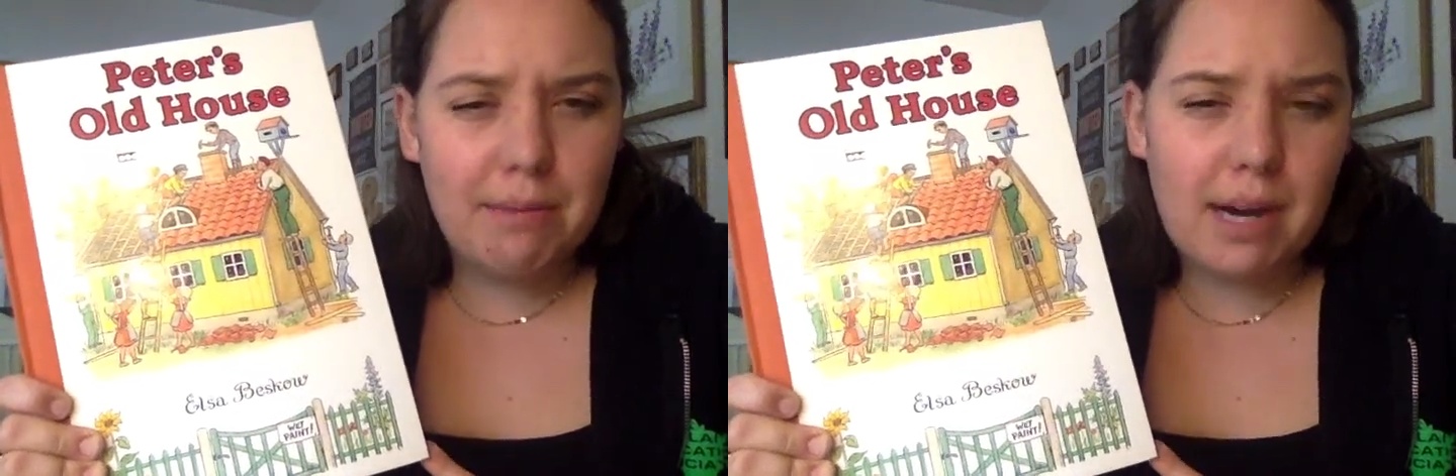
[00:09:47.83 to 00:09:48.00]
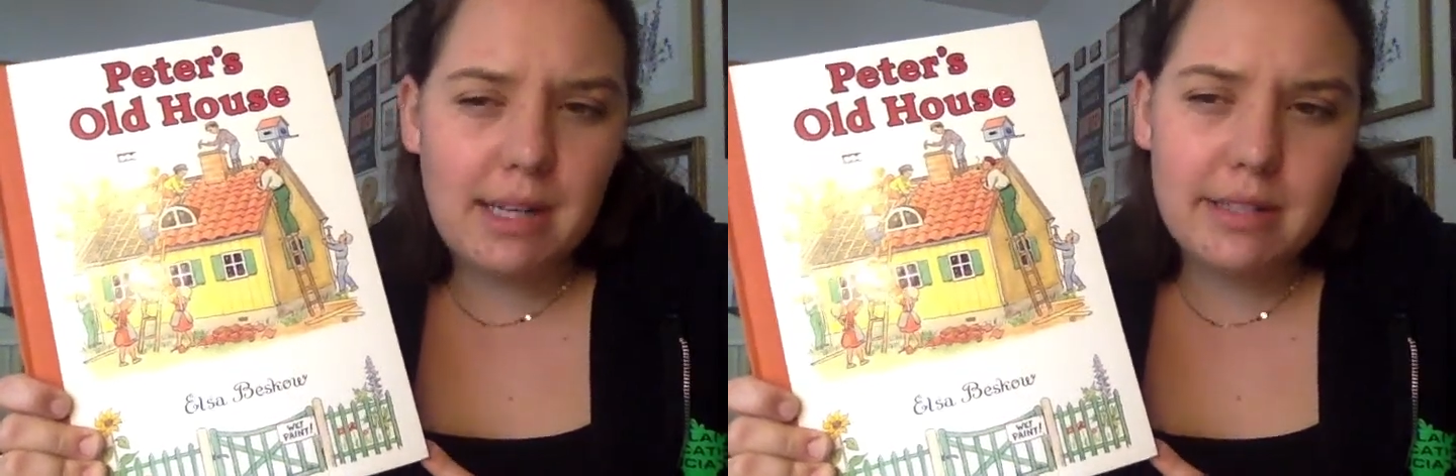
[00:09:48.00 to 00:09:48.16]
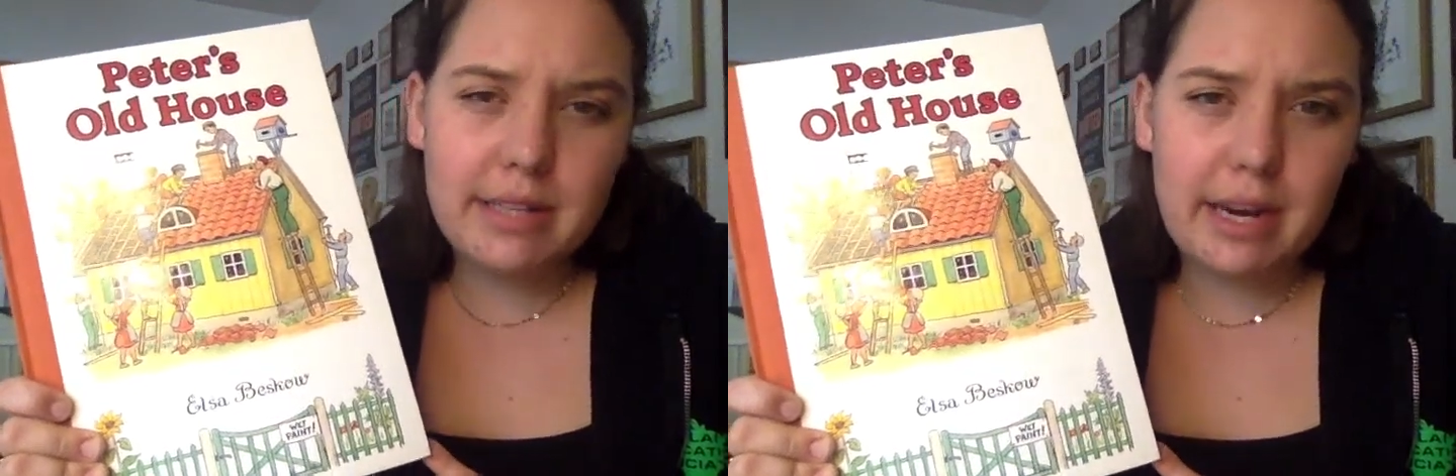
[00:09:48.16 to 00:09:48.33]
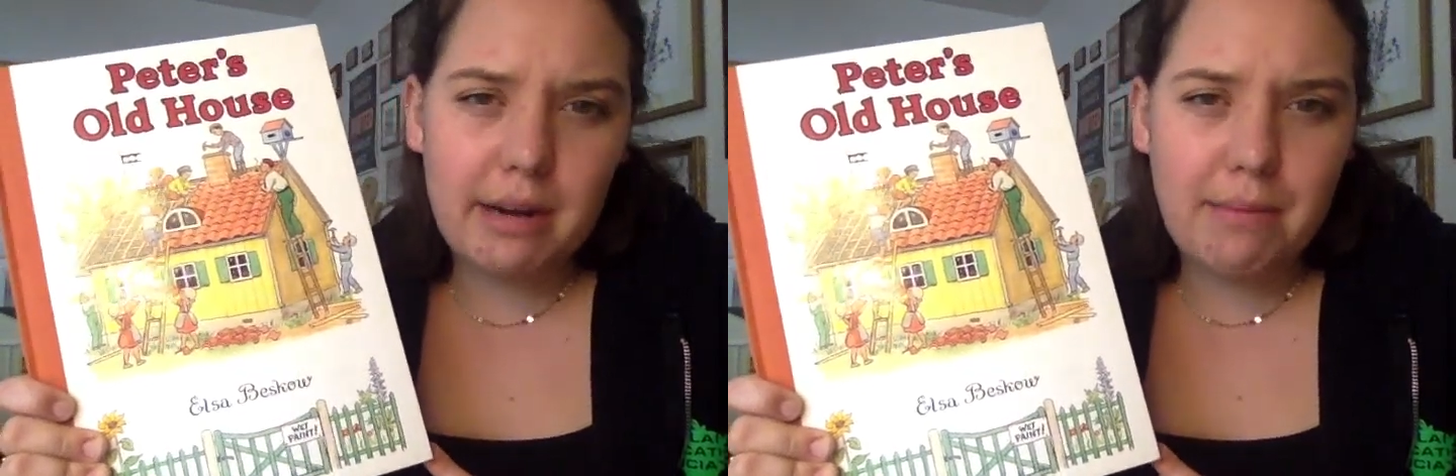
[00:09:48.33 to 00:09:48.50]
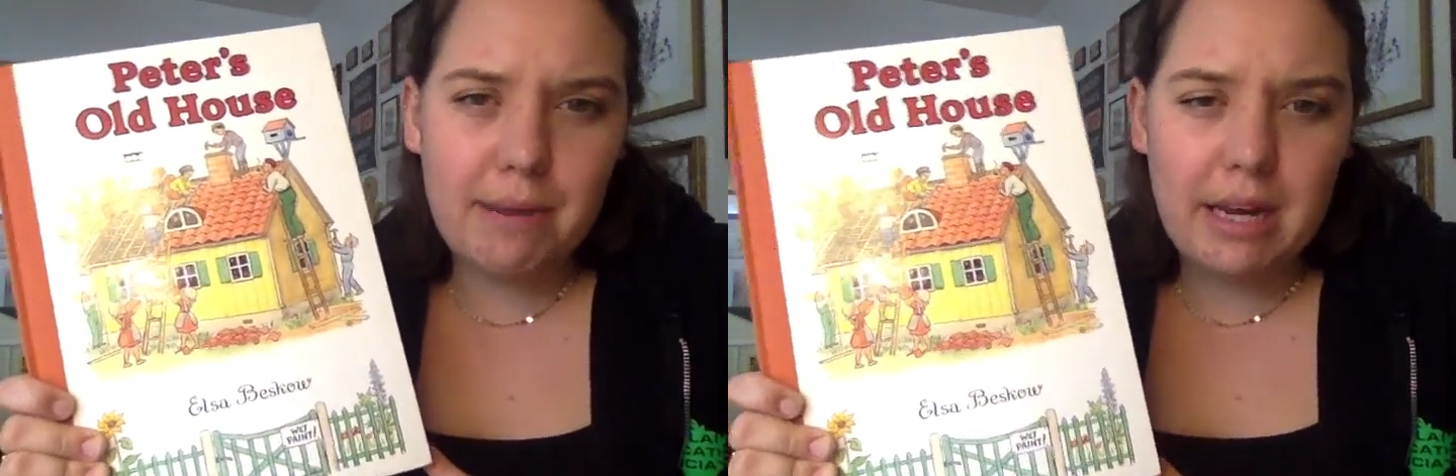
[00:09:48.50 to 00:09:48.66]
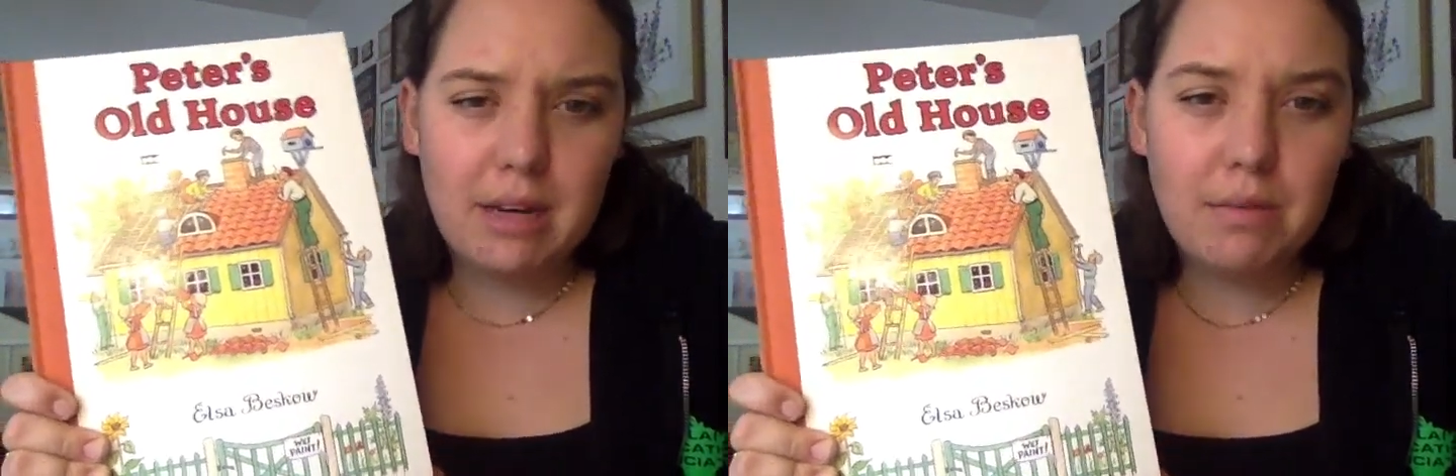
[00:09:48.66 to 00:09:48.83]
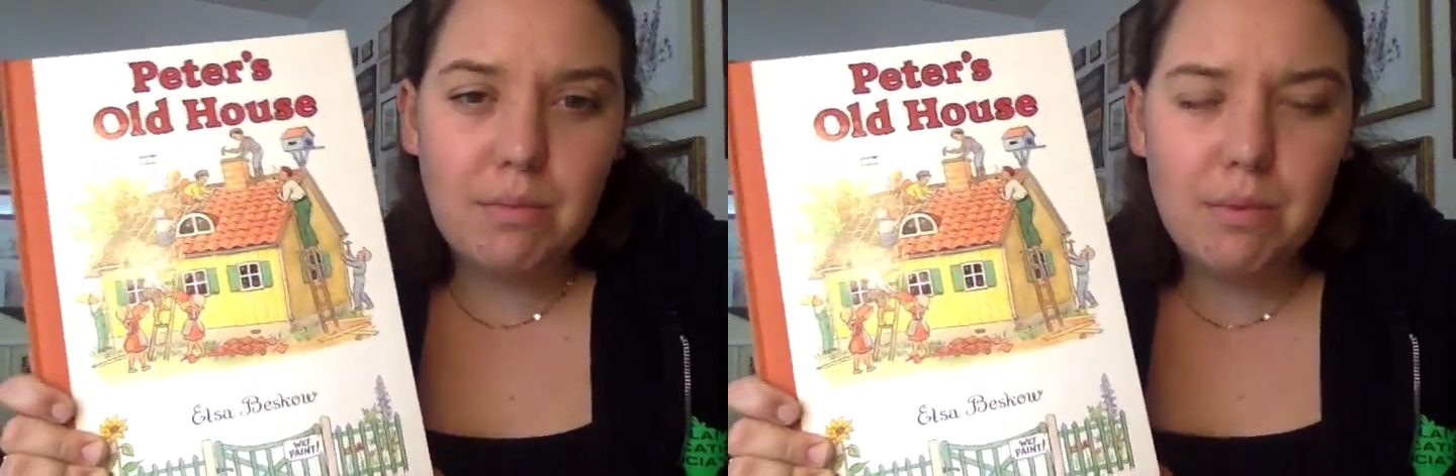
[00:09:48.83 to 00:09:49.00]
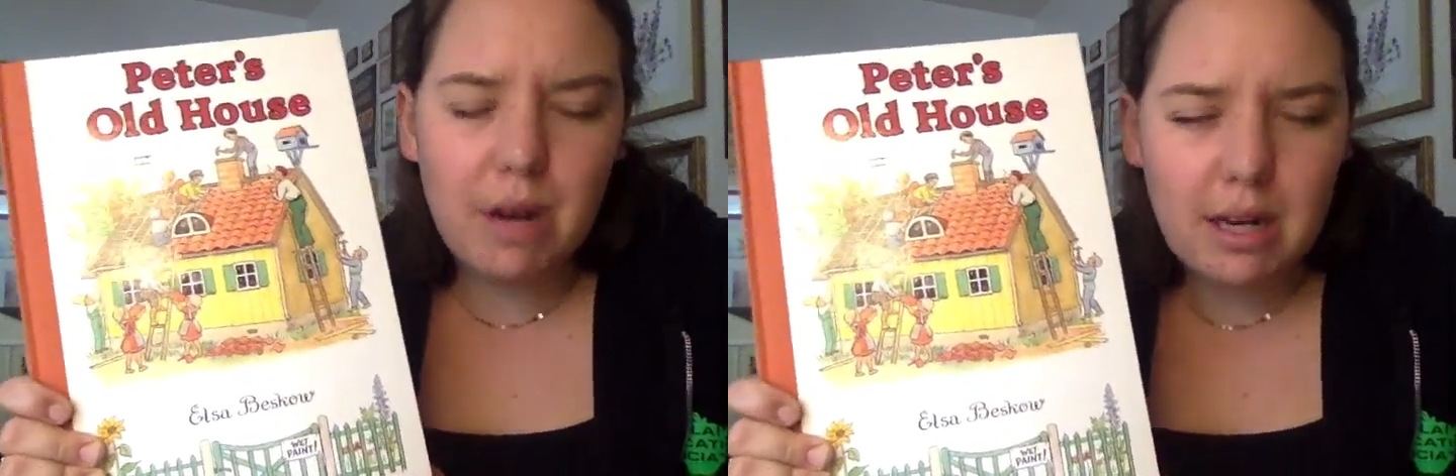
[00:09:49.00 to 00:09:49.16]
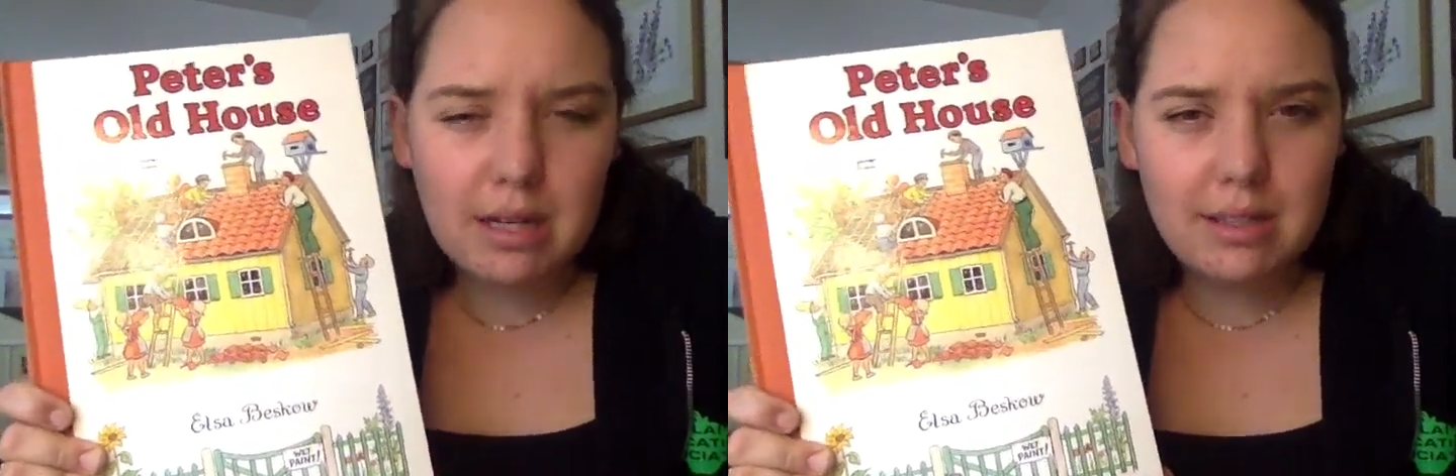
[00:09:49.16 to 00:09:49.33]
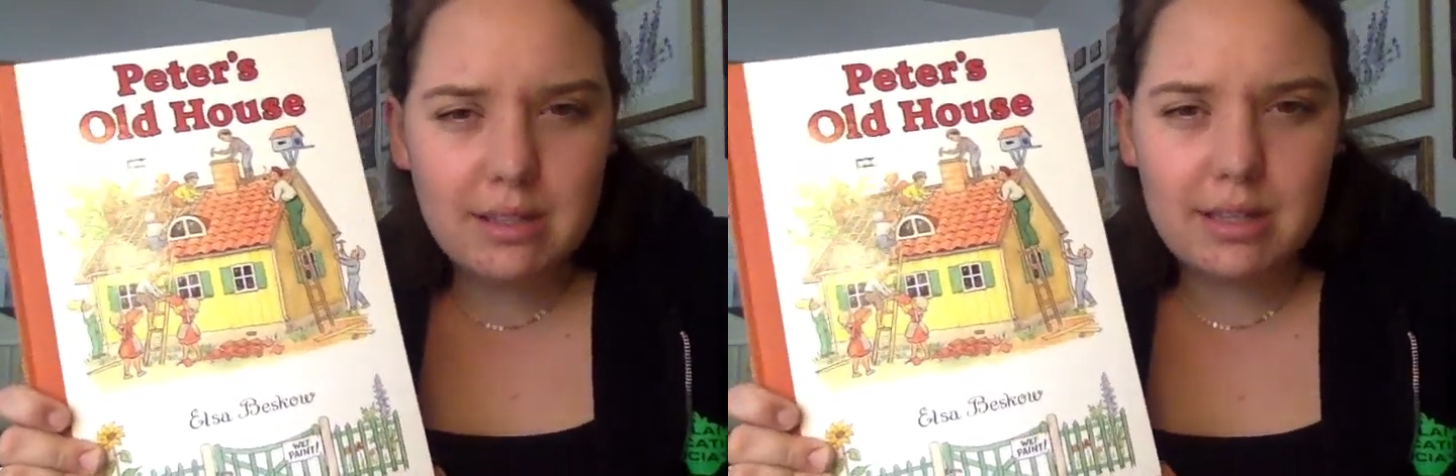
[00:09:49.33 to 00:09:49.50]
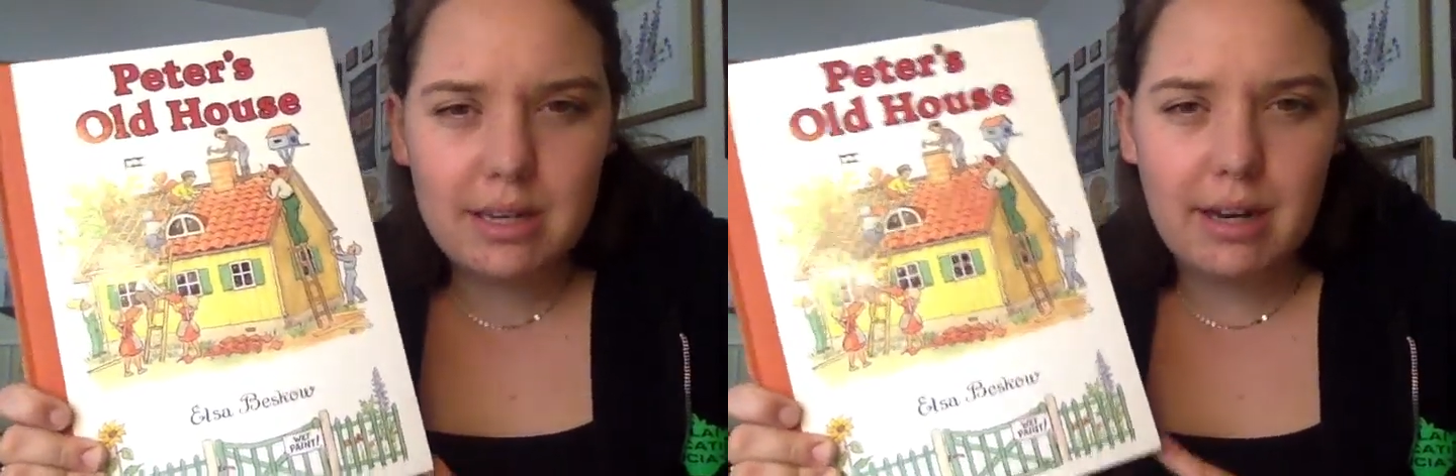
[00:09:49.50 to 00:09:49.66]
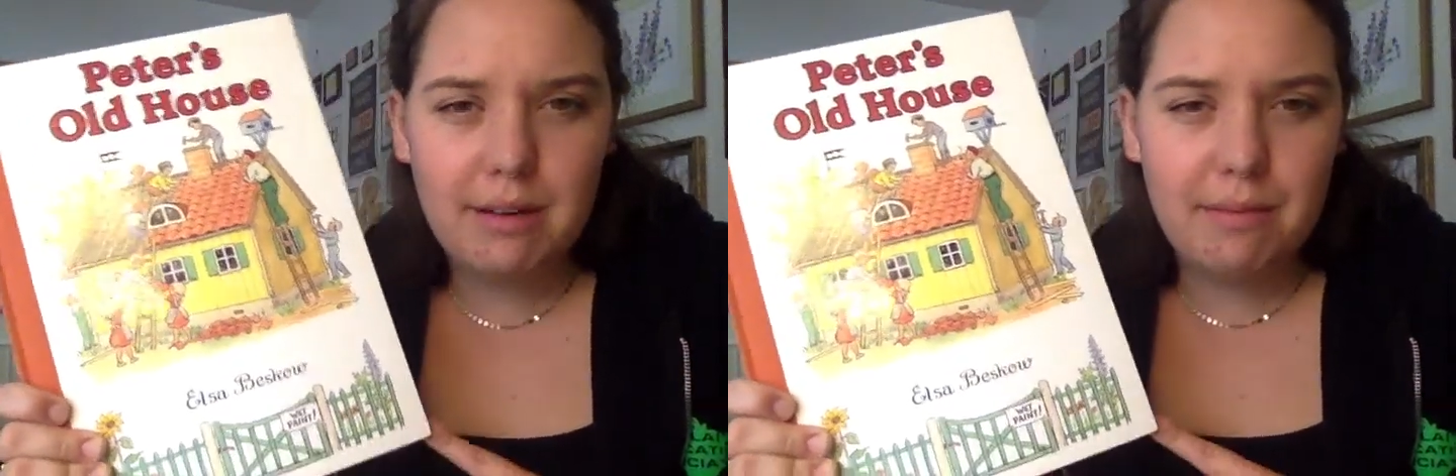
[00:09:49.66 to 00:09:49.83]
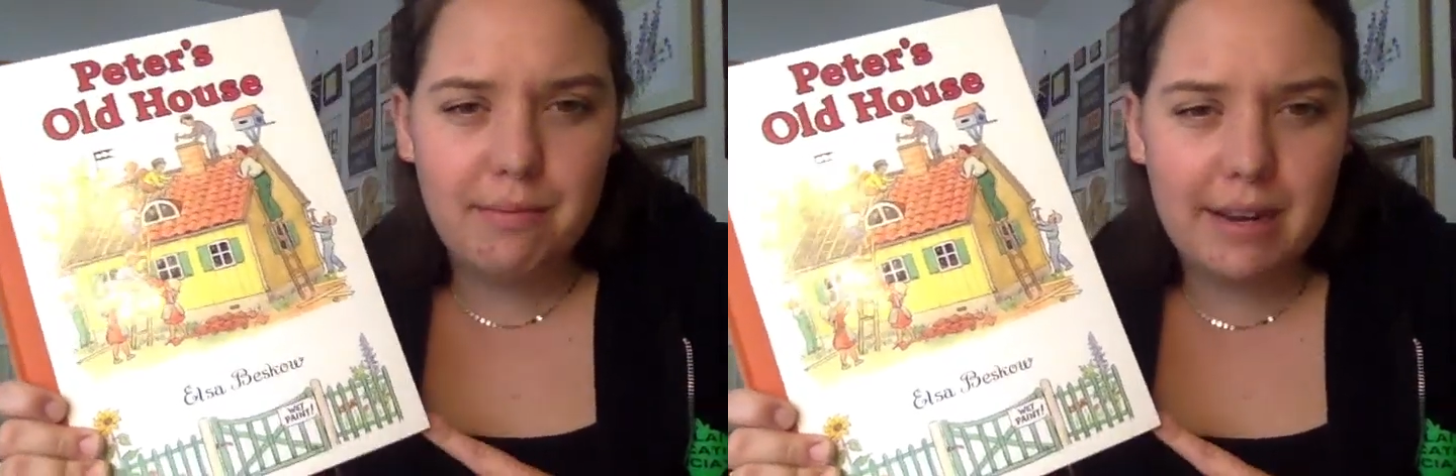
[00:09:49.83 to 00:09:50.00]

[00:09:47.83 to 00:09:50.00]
moss and I'd make rugs and I'd